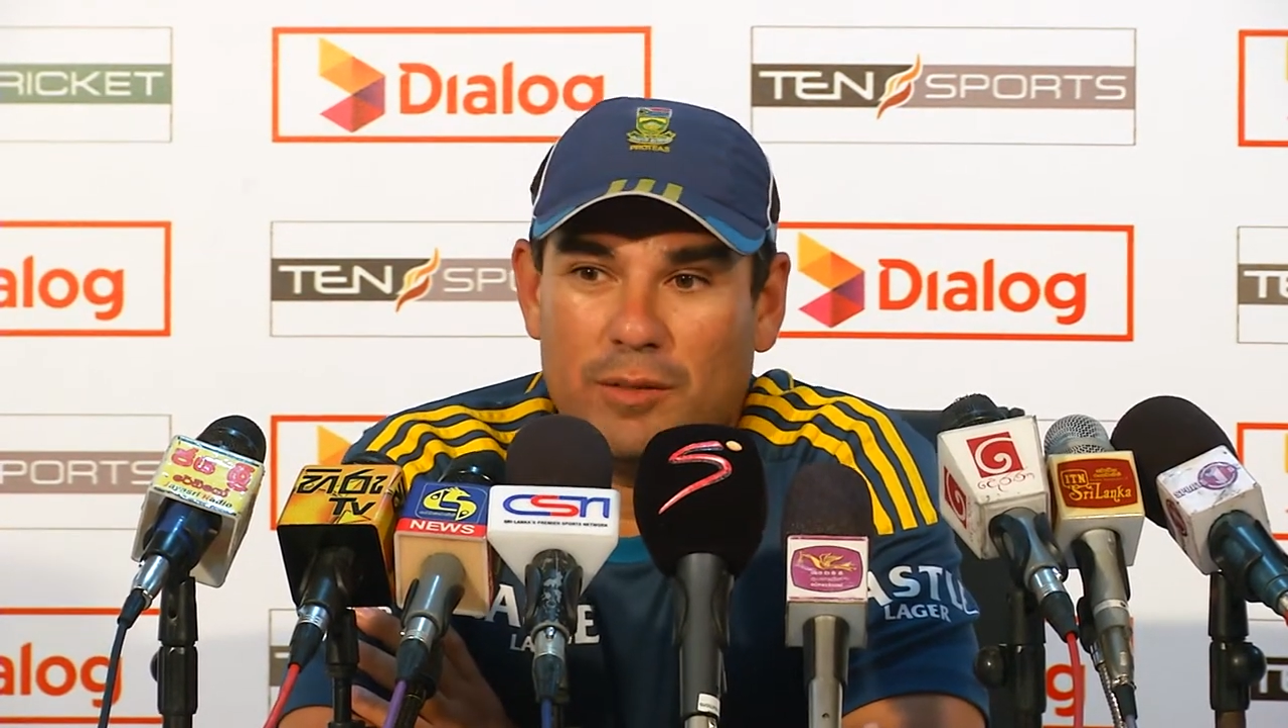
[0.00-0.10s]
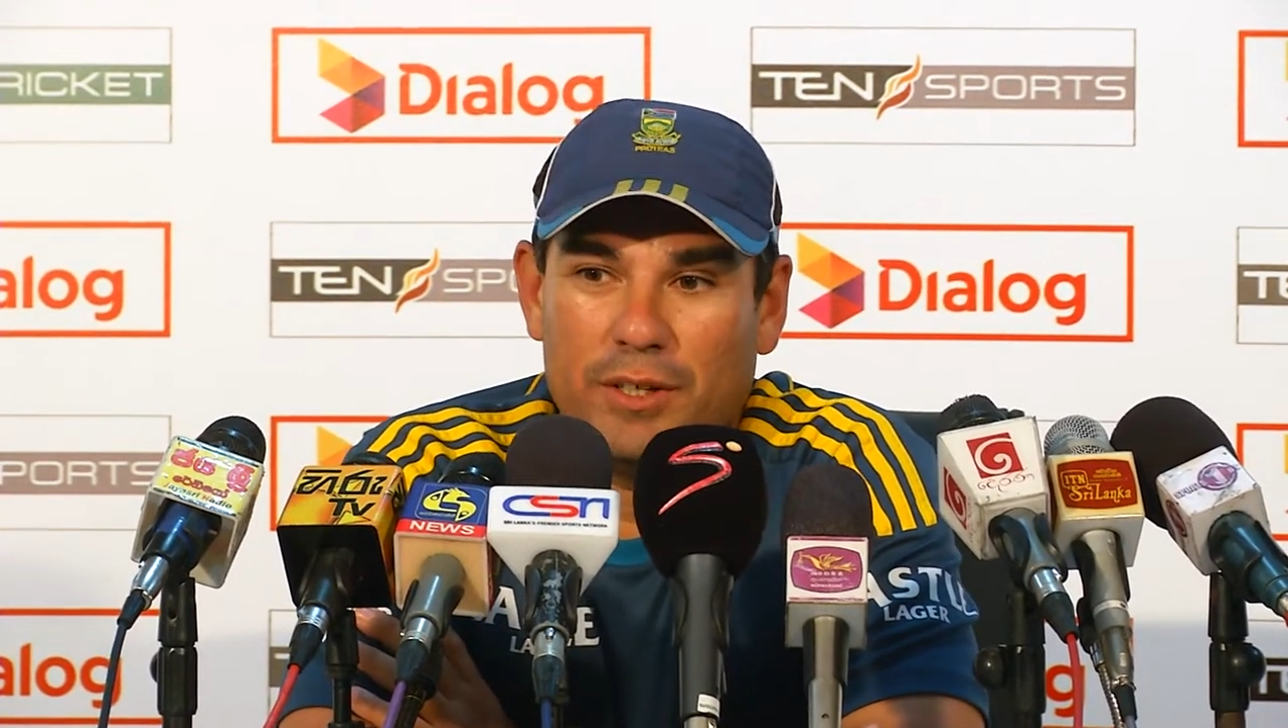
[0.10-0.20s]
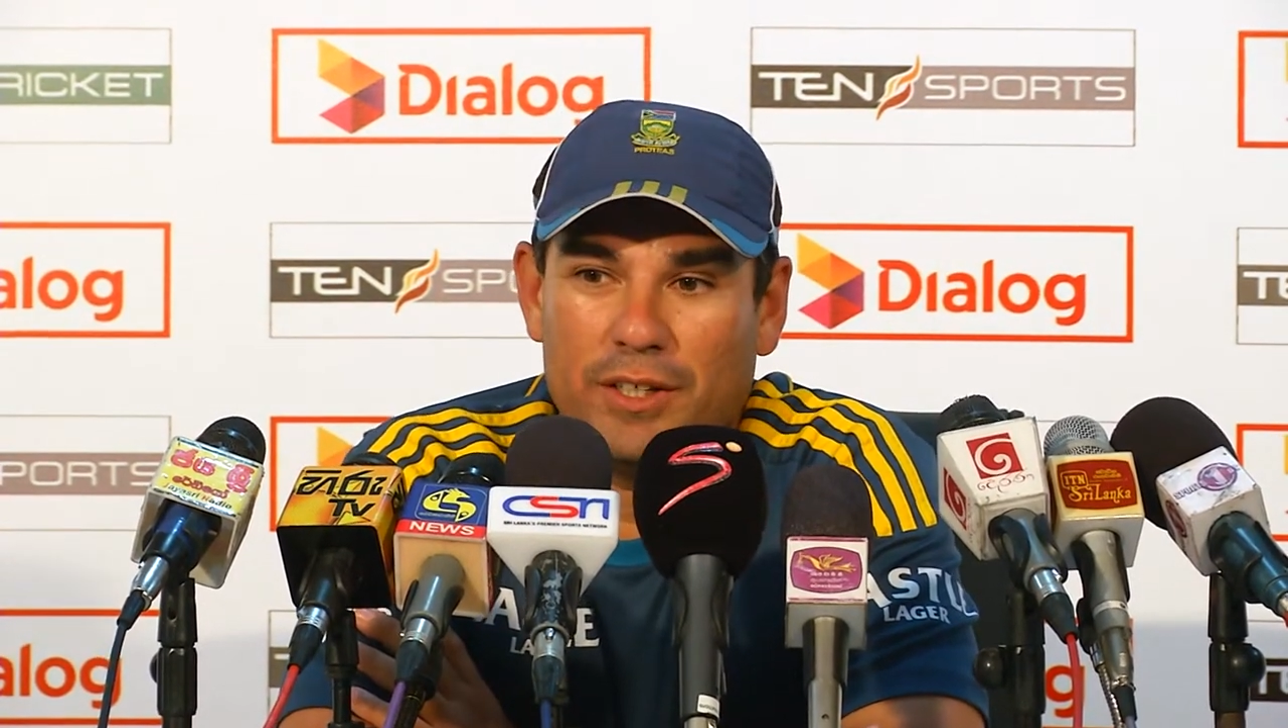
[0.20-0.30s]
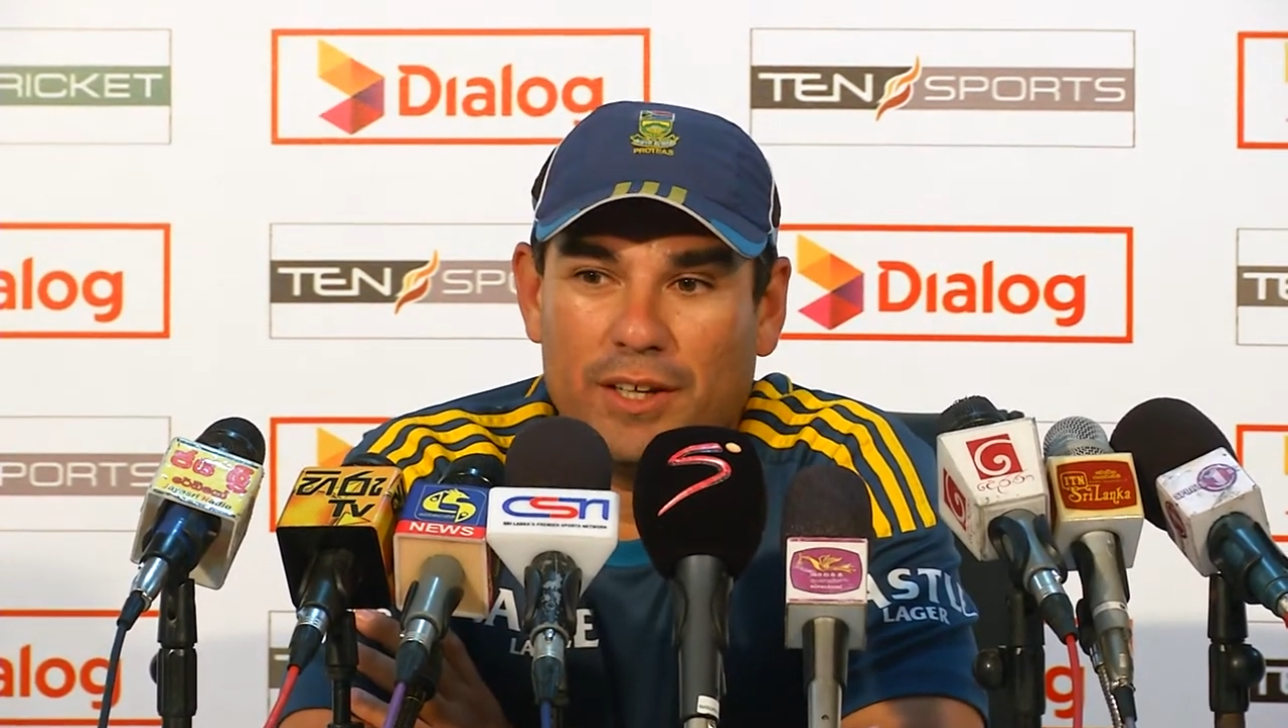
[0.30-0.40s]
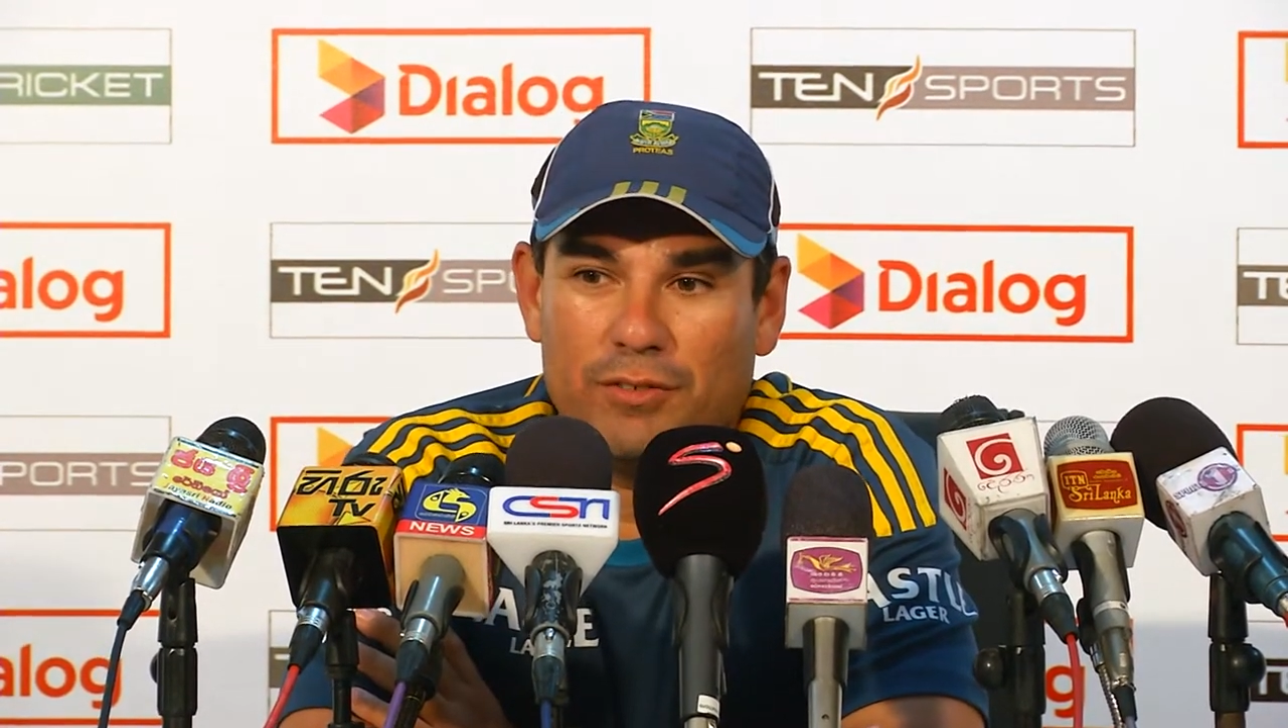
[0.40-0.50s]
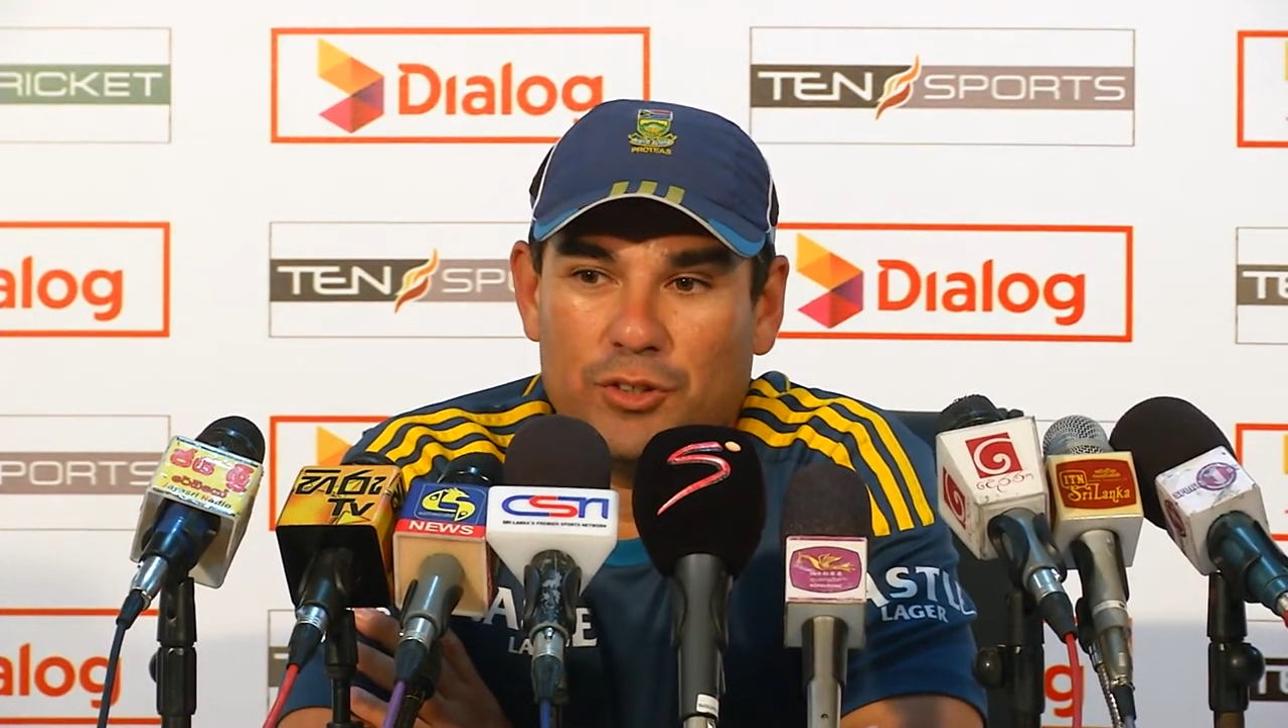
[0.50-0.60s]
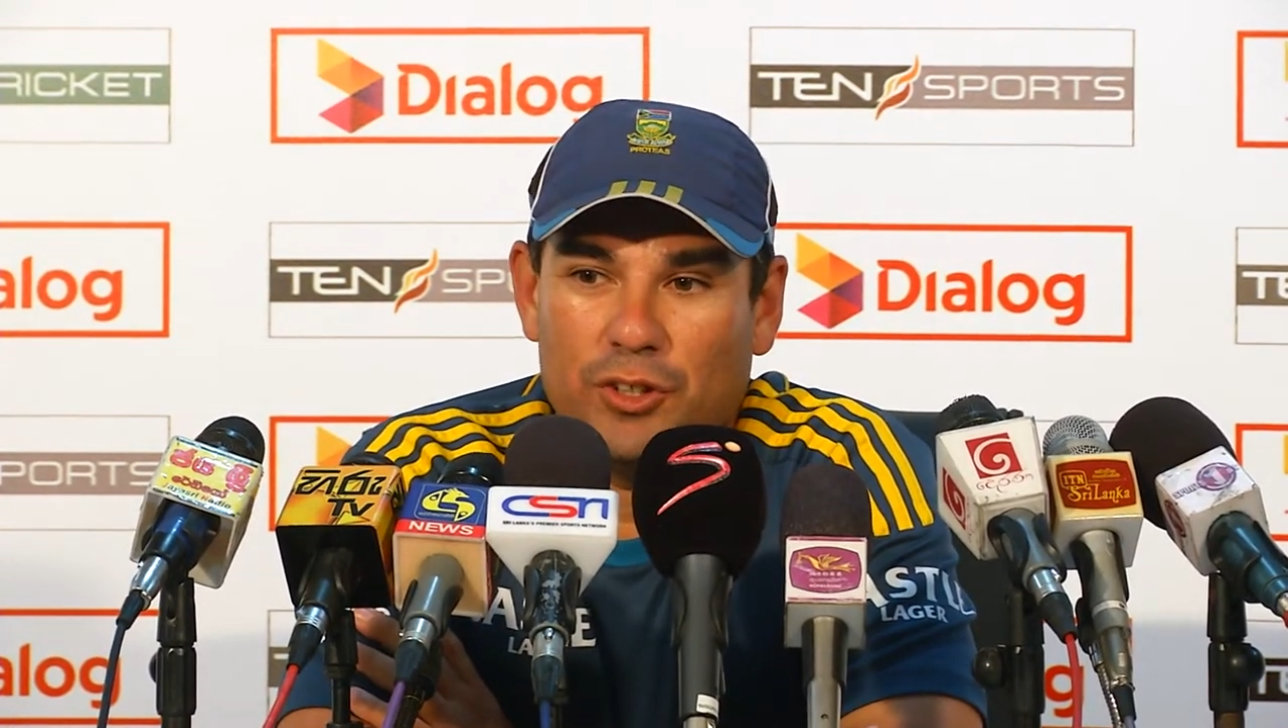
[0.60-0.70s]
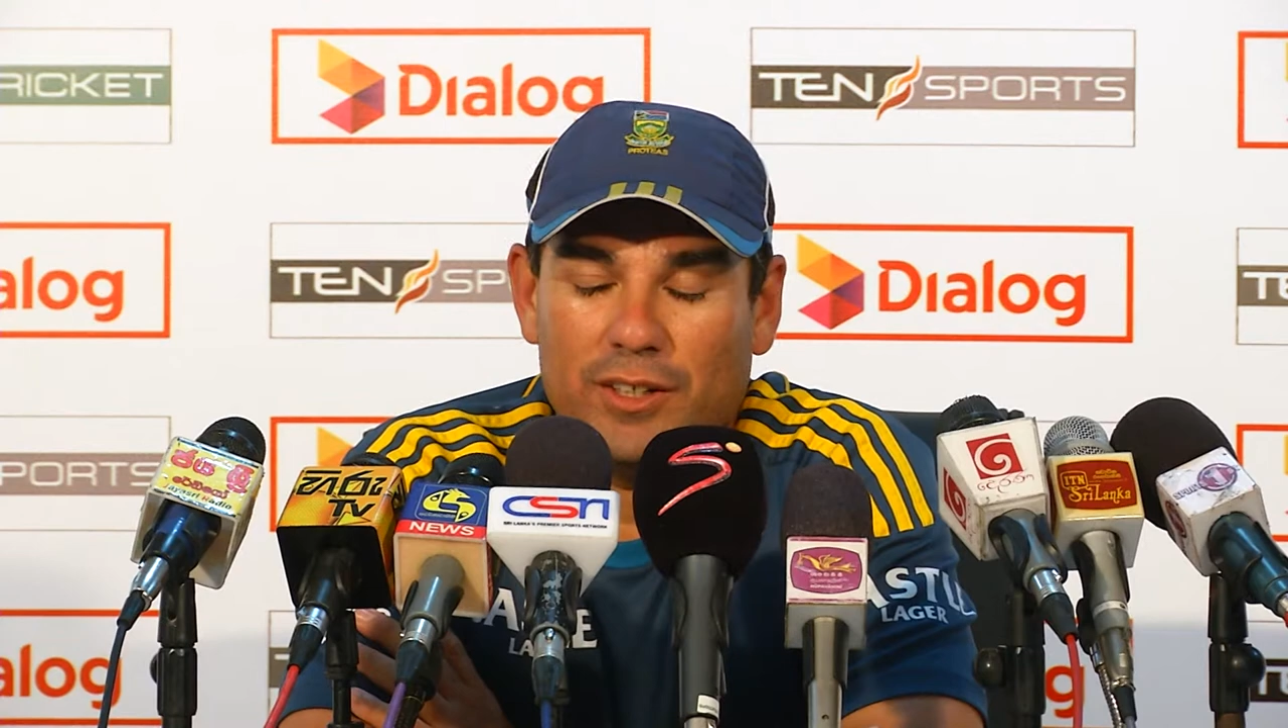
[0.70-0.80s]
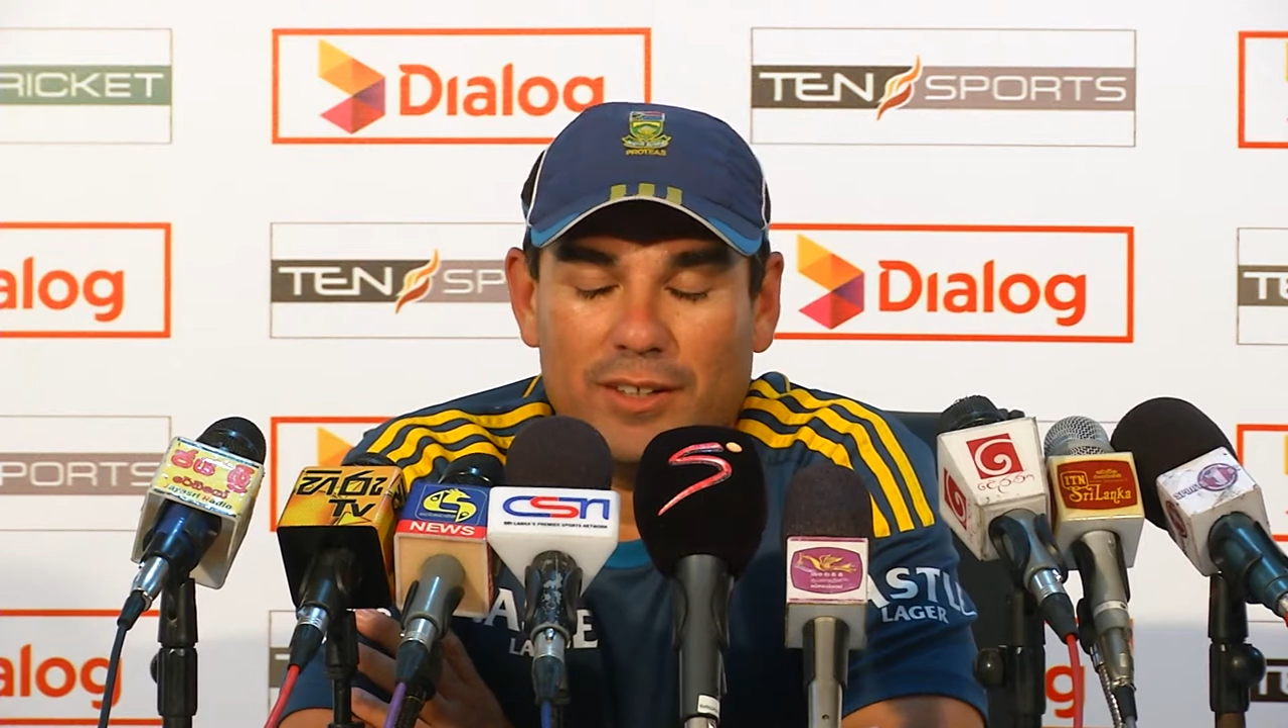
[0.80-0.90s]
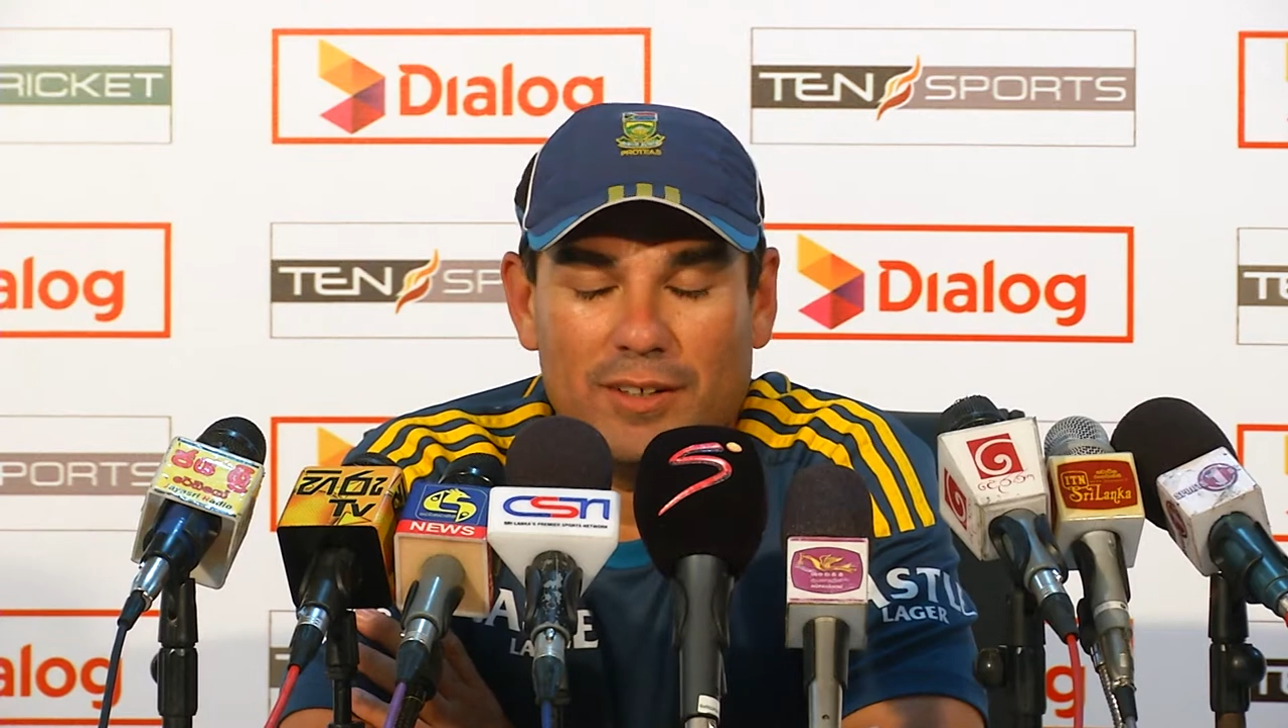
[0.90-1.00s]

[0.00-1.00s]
to be a tough start.